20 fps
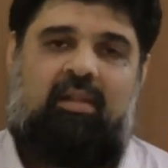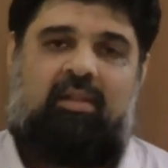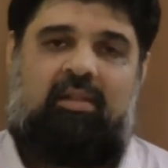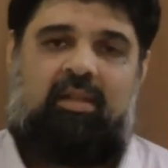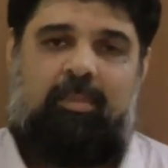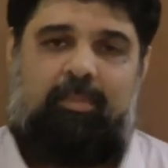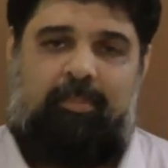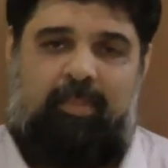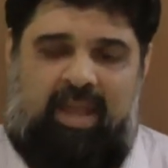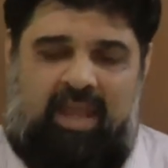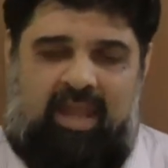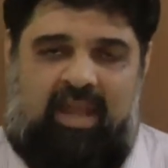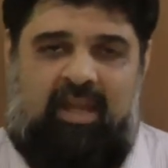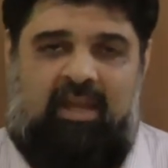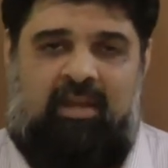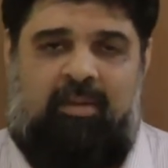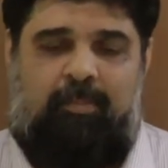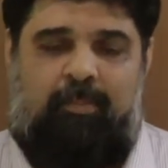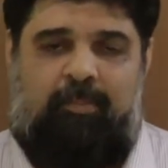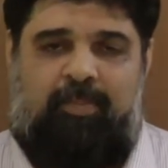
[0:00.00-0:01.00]
The
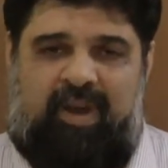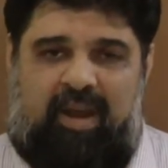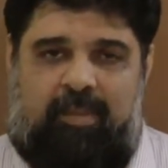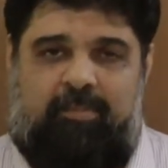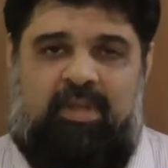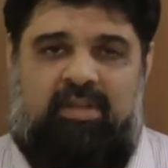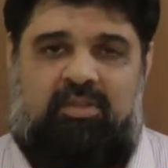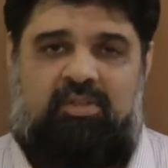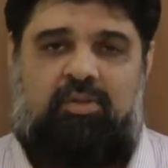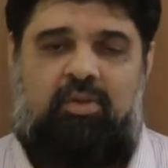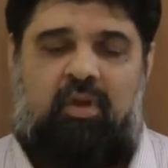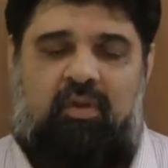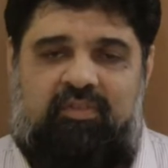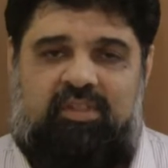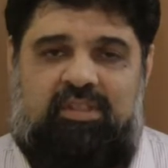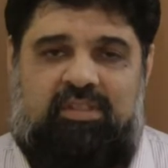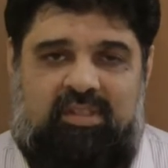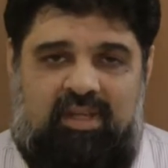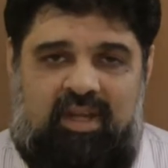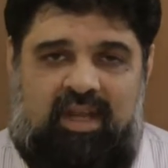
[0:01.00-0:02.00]
main premise of
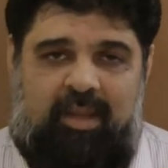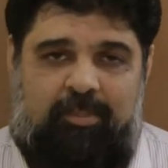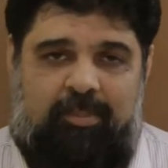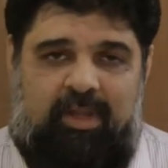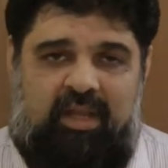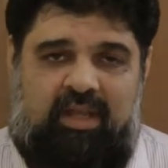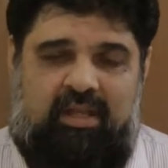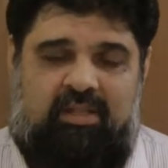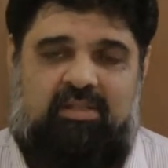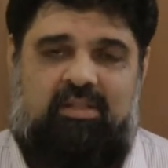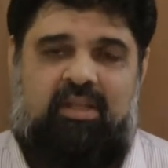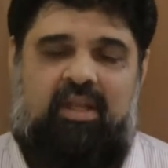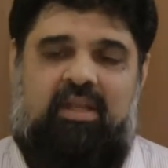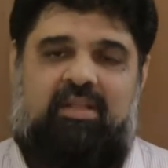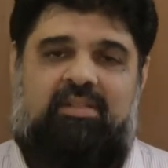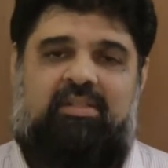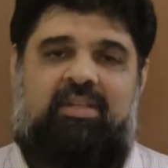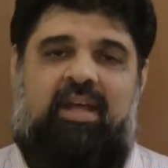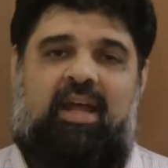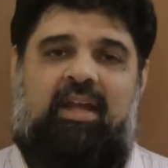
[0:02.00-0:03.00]
this claim
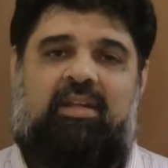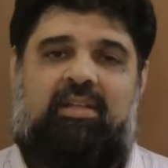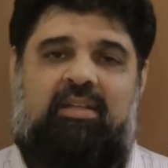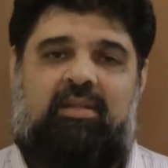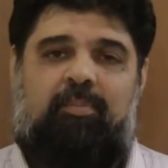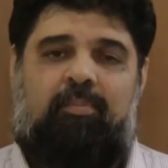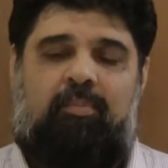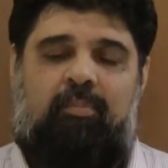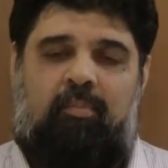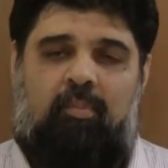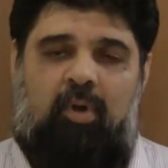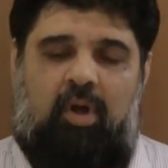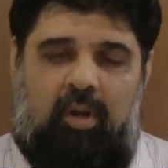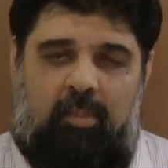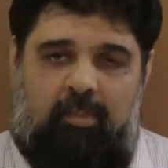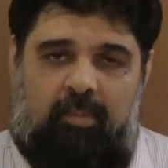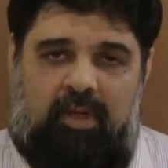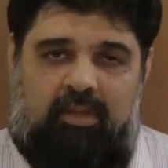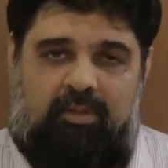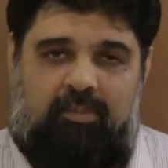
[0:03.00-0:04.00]
is that
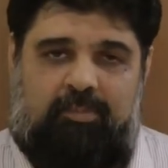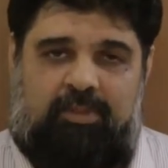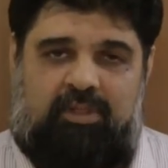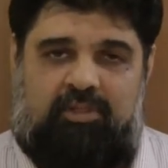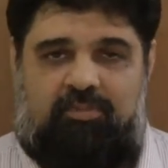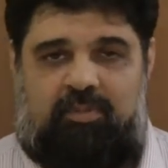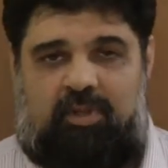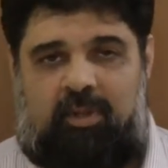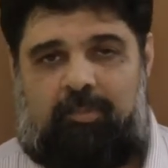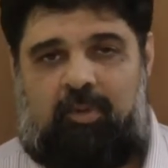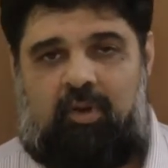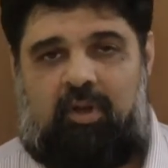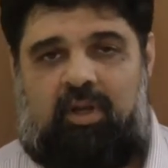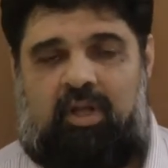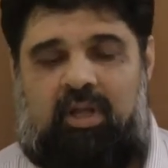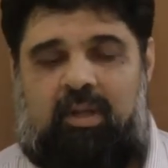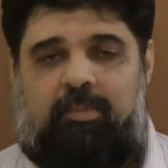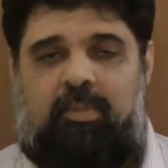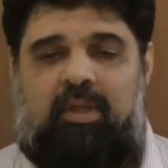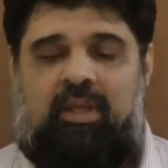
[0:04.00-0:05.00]
Muhammad, peace be upon
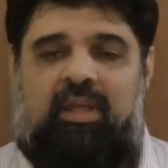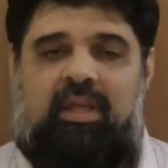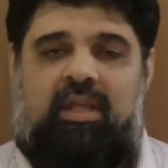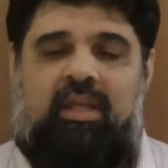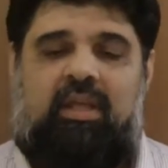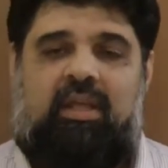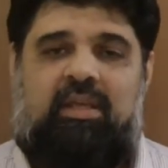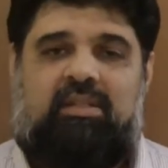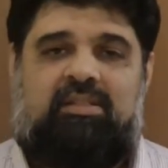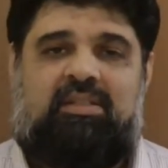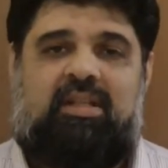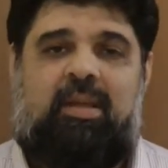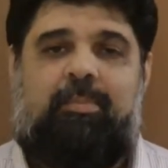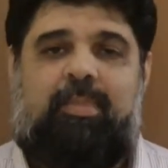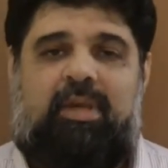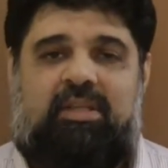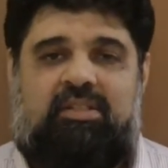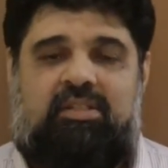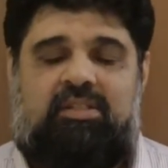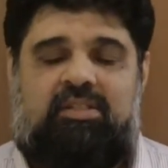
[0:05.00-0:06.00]
him, he is the
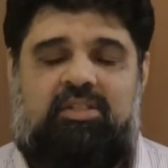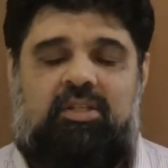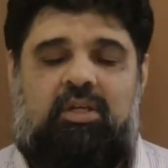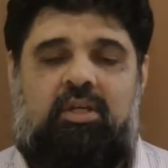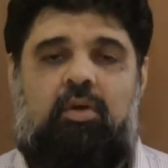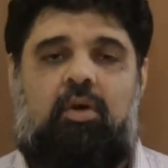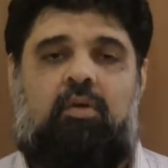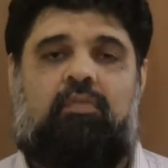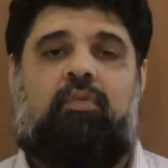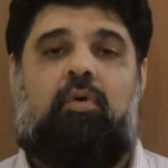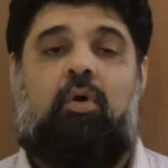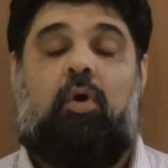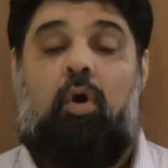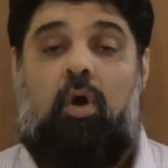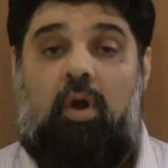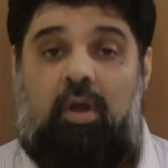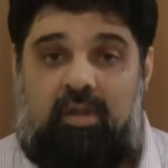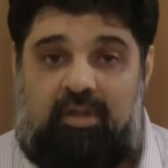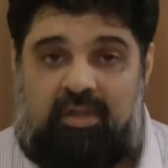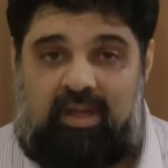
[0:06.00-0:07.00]
messenger of
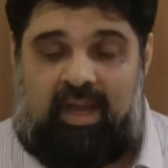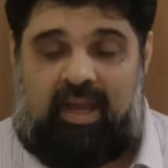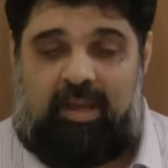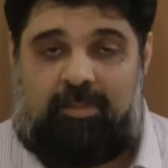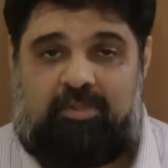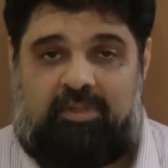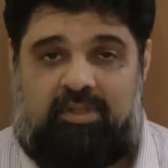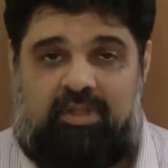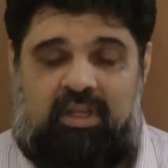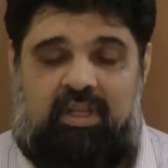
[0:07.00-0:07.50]
all times.